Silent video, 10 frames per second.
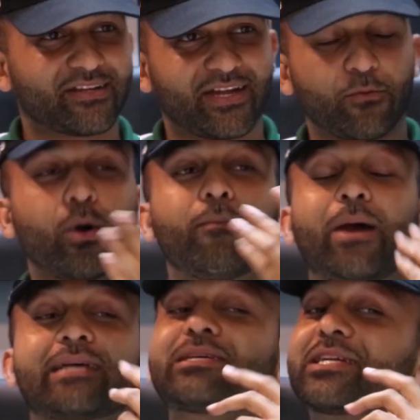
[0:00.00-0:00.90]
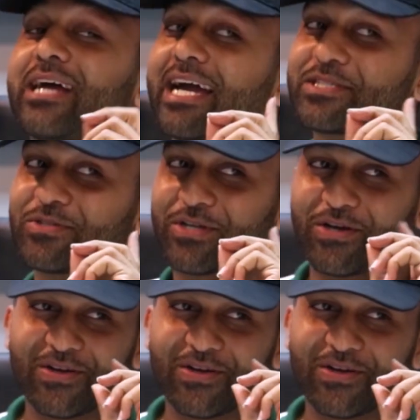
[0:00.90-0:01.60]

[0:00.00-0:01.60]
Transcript: Right? Well, mine started in high school though.